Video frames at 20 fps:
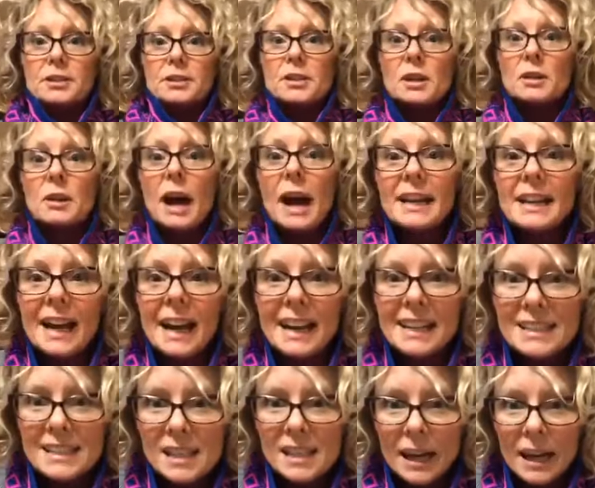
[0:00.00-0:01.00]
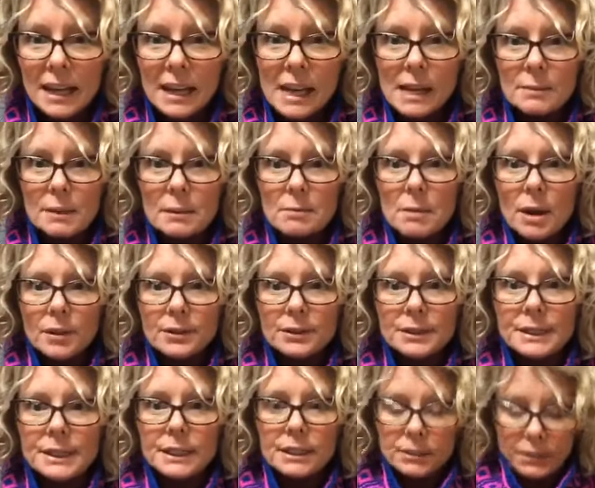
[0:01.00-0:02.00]
So hi guys. Hi Amy,
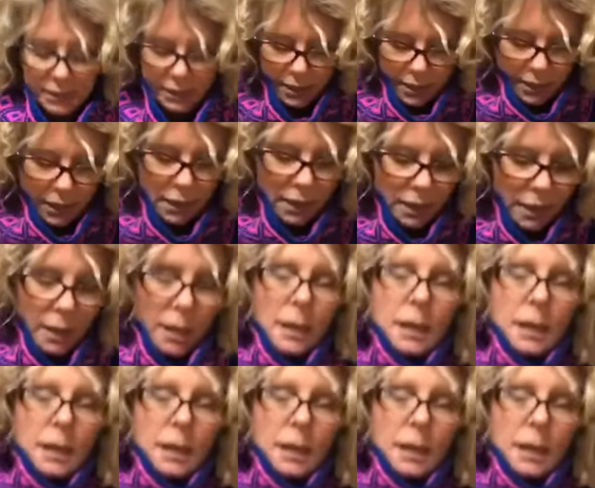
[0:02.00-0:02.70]
Melody, Christy.